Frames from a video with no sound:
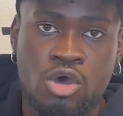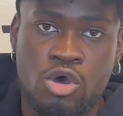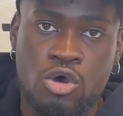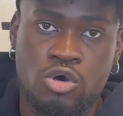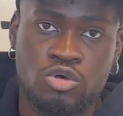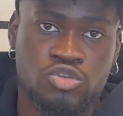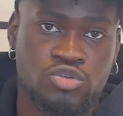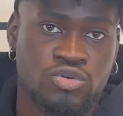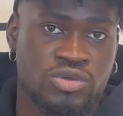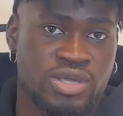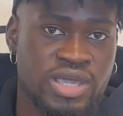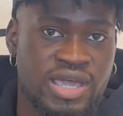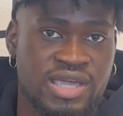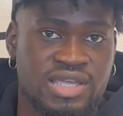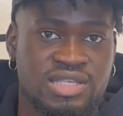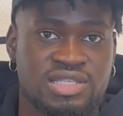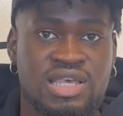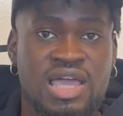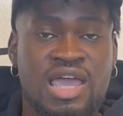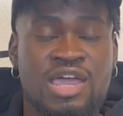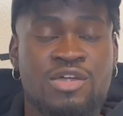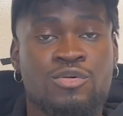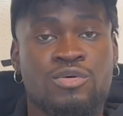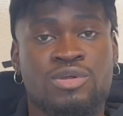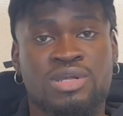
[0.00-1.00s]
Also
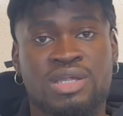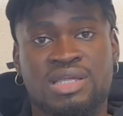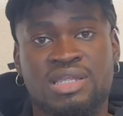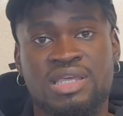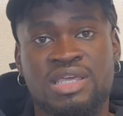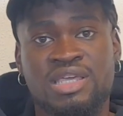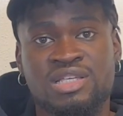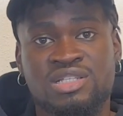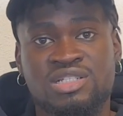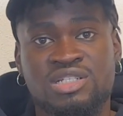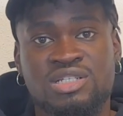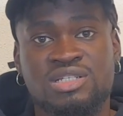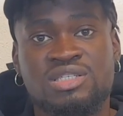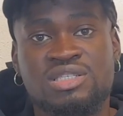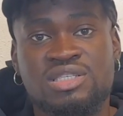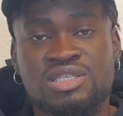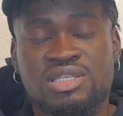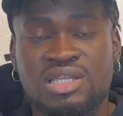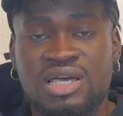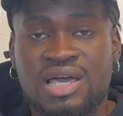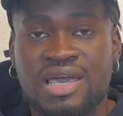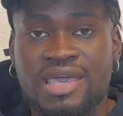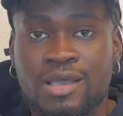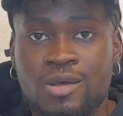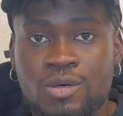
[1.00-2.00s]
guys, I run an
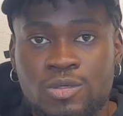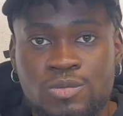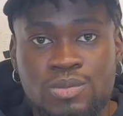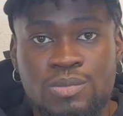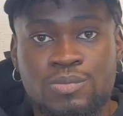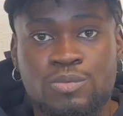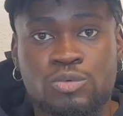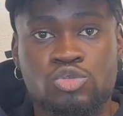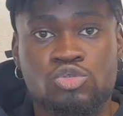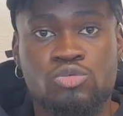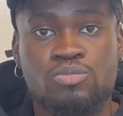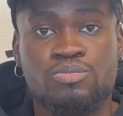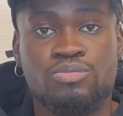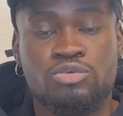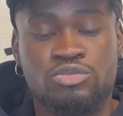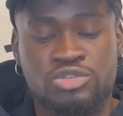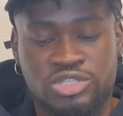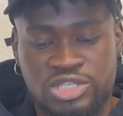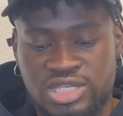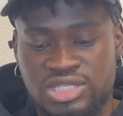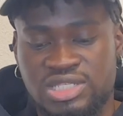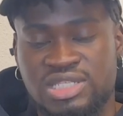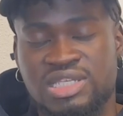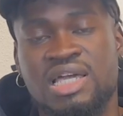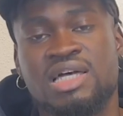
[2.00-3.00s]
agency that helps people to
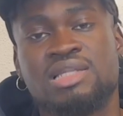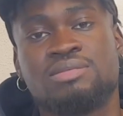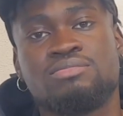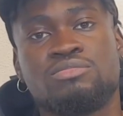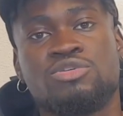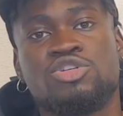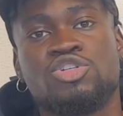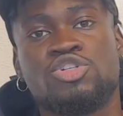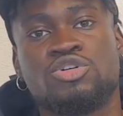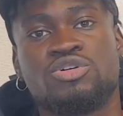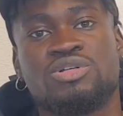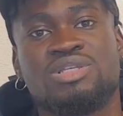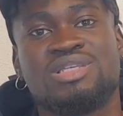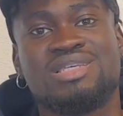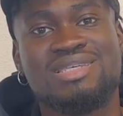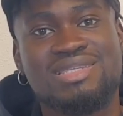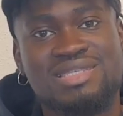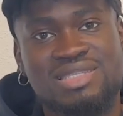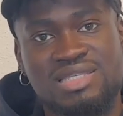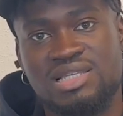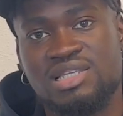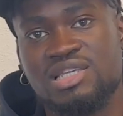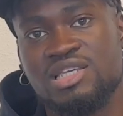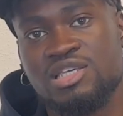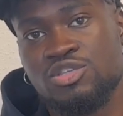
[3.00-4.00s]
process their admission
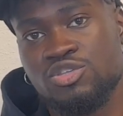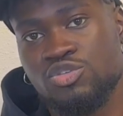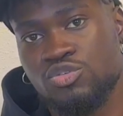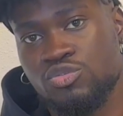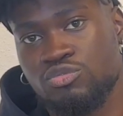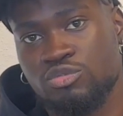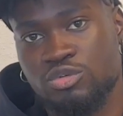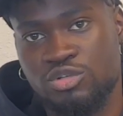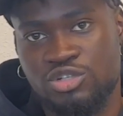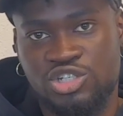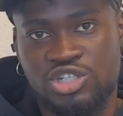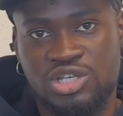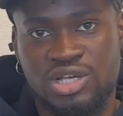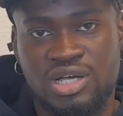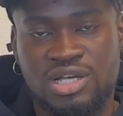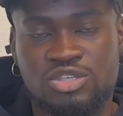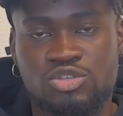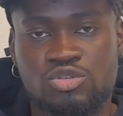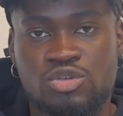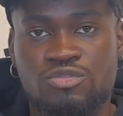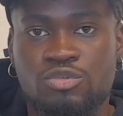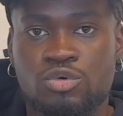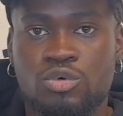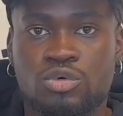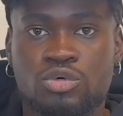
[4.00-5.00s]
easily into Russia.
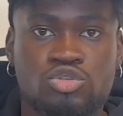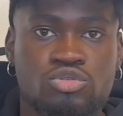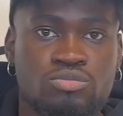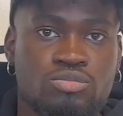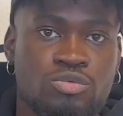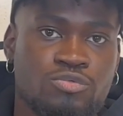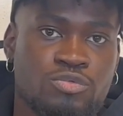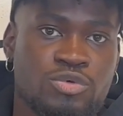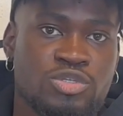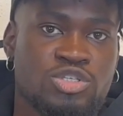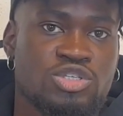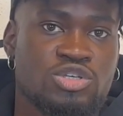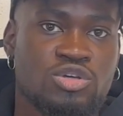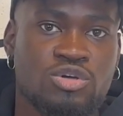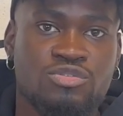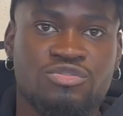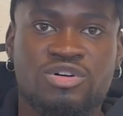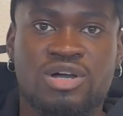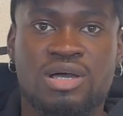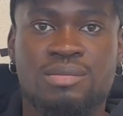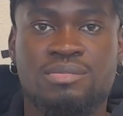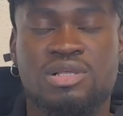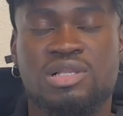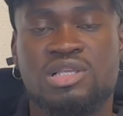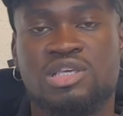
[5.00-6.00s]
So if you want to move with your
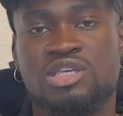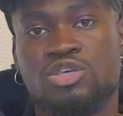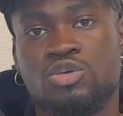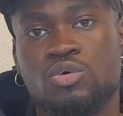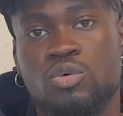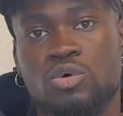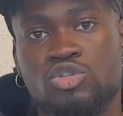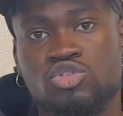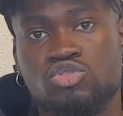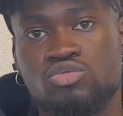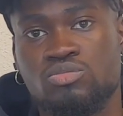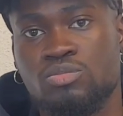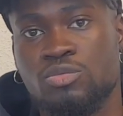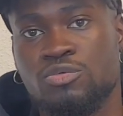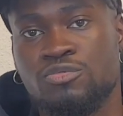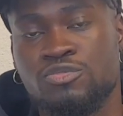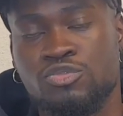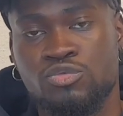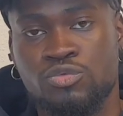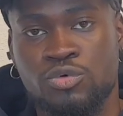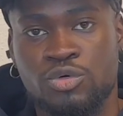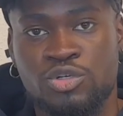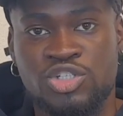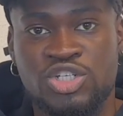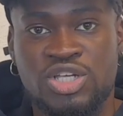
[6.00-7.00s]
family, you want to move
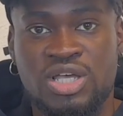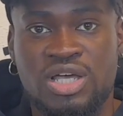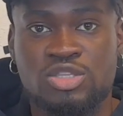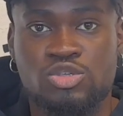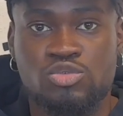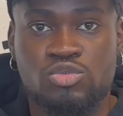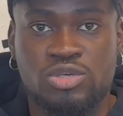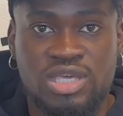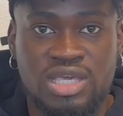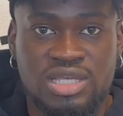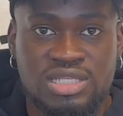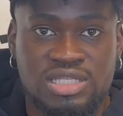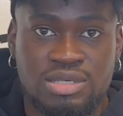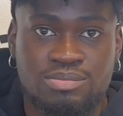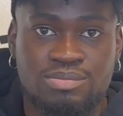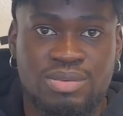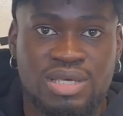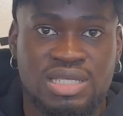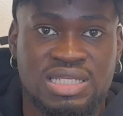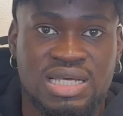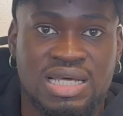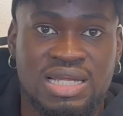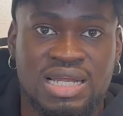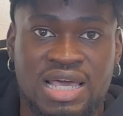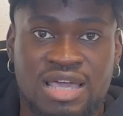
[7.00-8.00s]
to Russia to get a
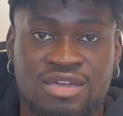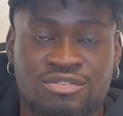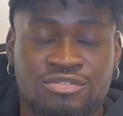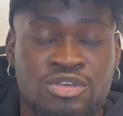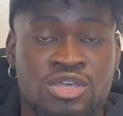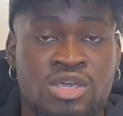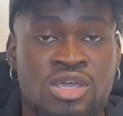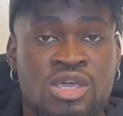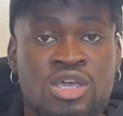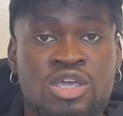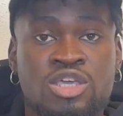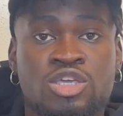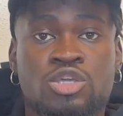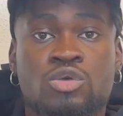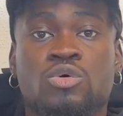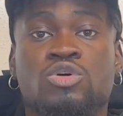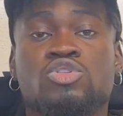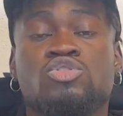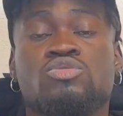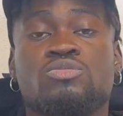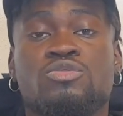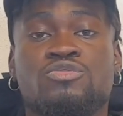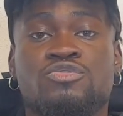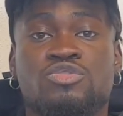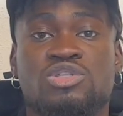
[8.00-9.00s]
better life, you
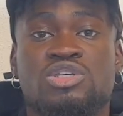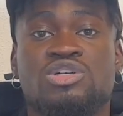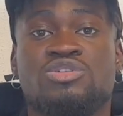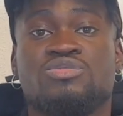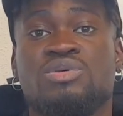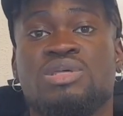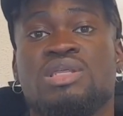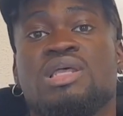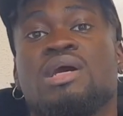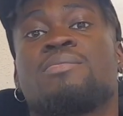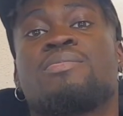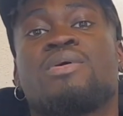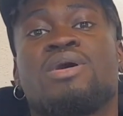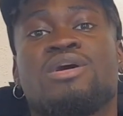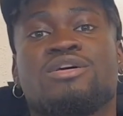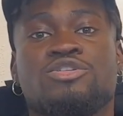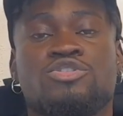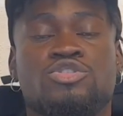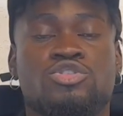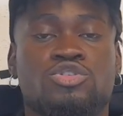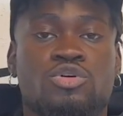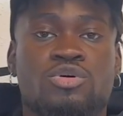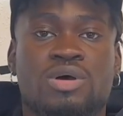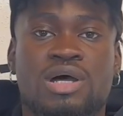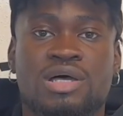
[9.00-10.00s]
want to move to the greener
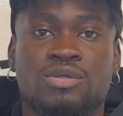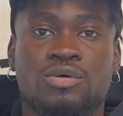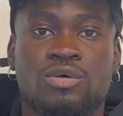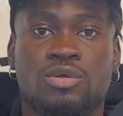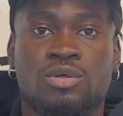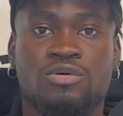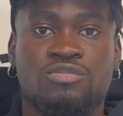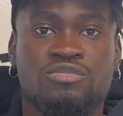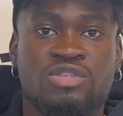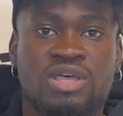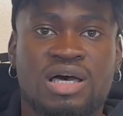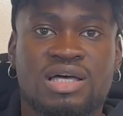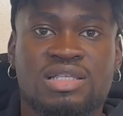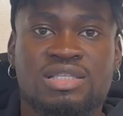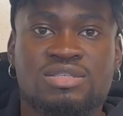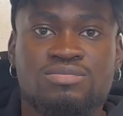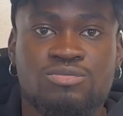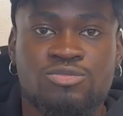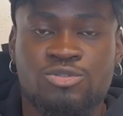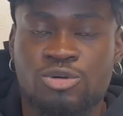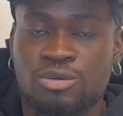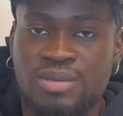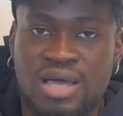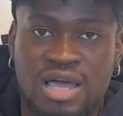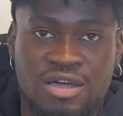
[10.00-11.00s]
pasture and all of that,
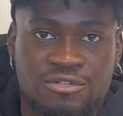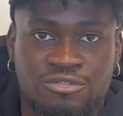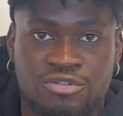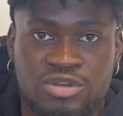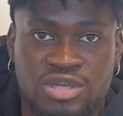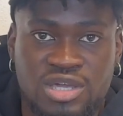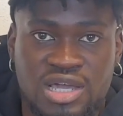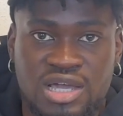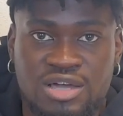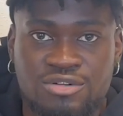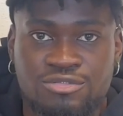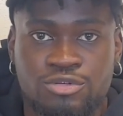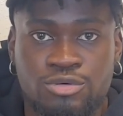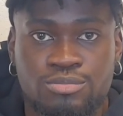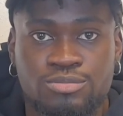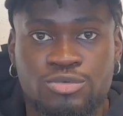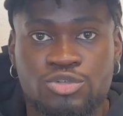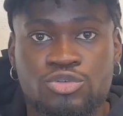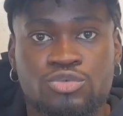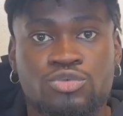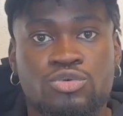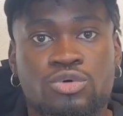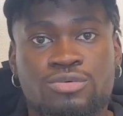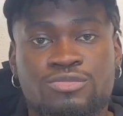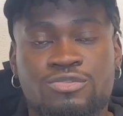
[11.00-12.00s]
from Africa, from
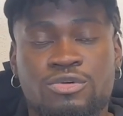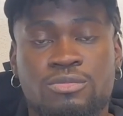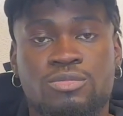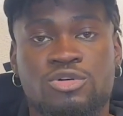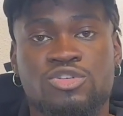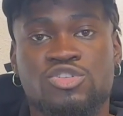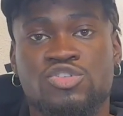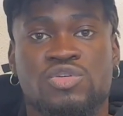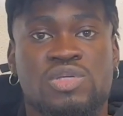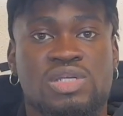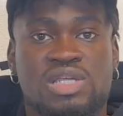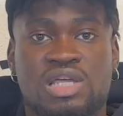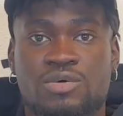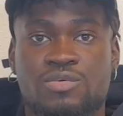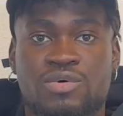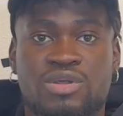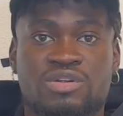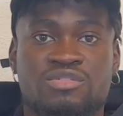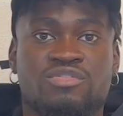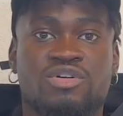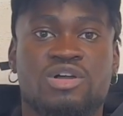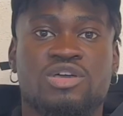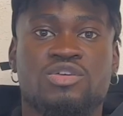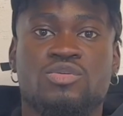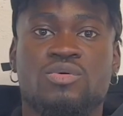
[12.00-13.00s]
Europe, from Australia,
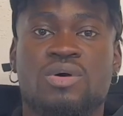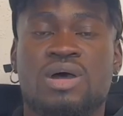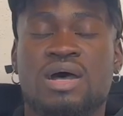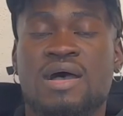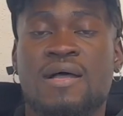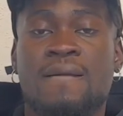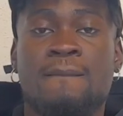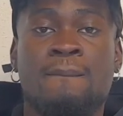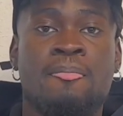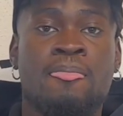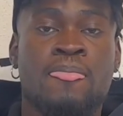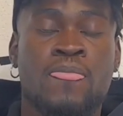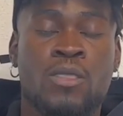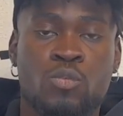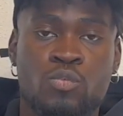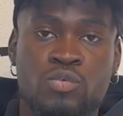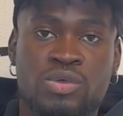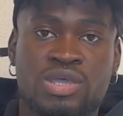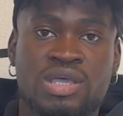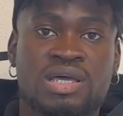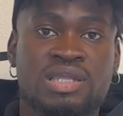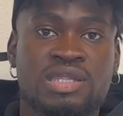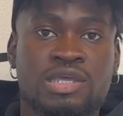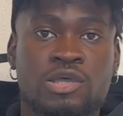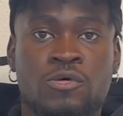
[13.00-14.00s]
wherever you are,
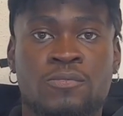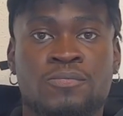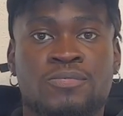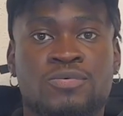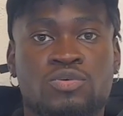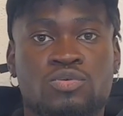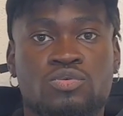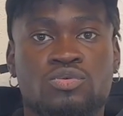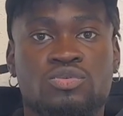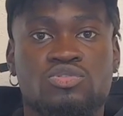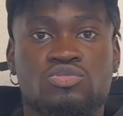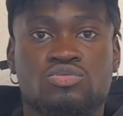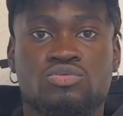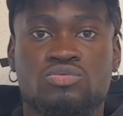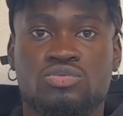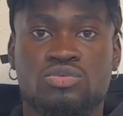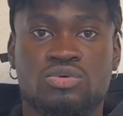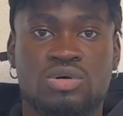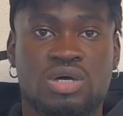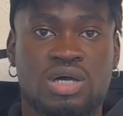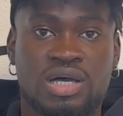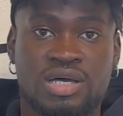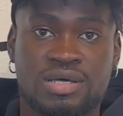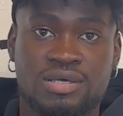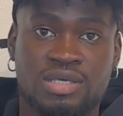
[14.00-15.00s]
we can help you
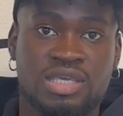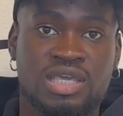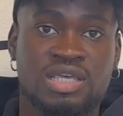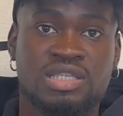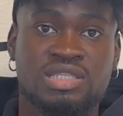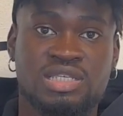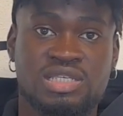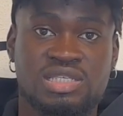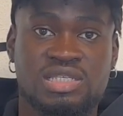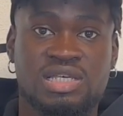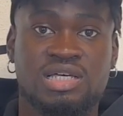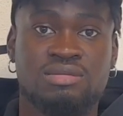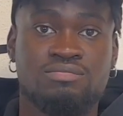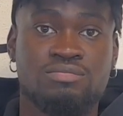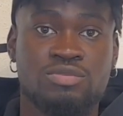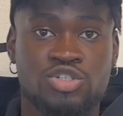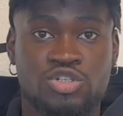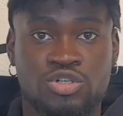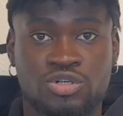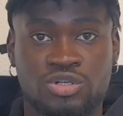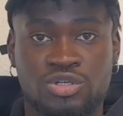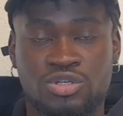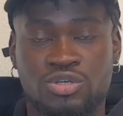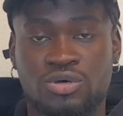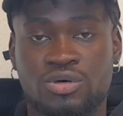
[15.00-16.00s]
to get this
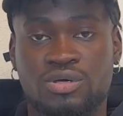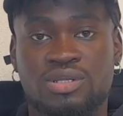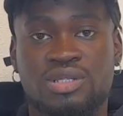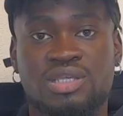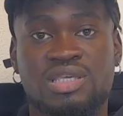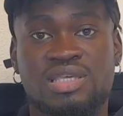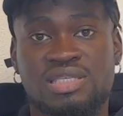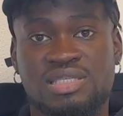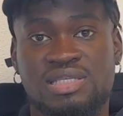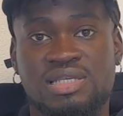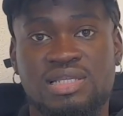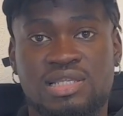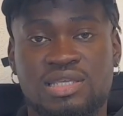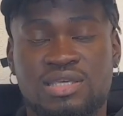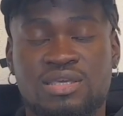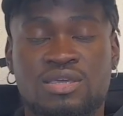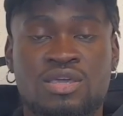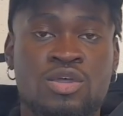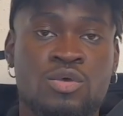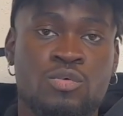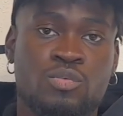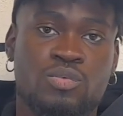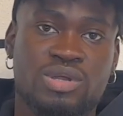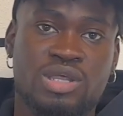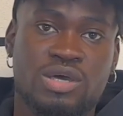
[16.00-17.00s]
admission done easily
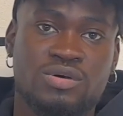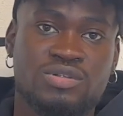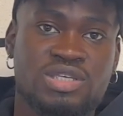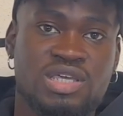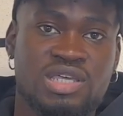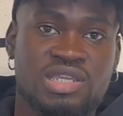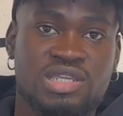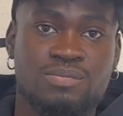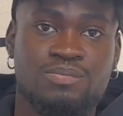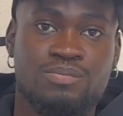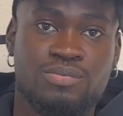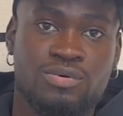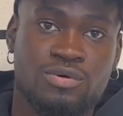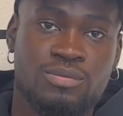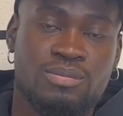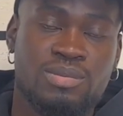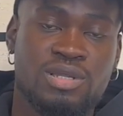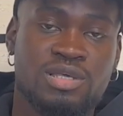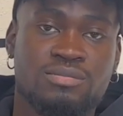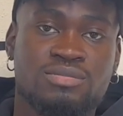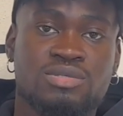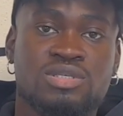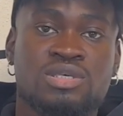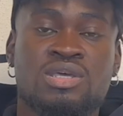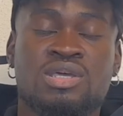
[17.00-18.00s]
without any
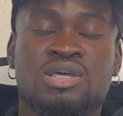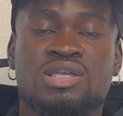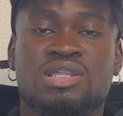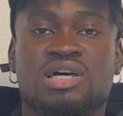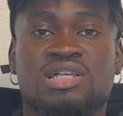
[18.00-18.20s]
problems.